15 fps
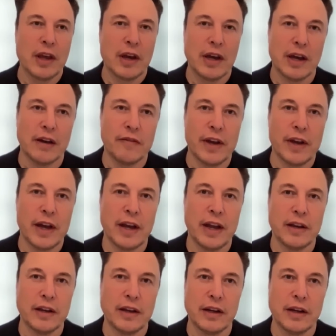Um,
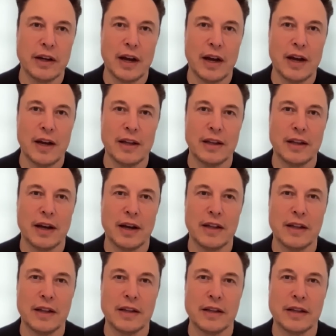and
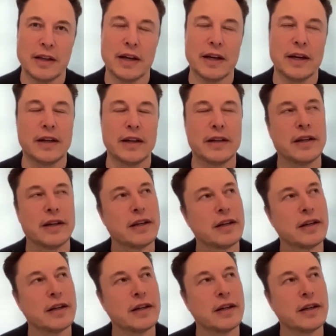uh,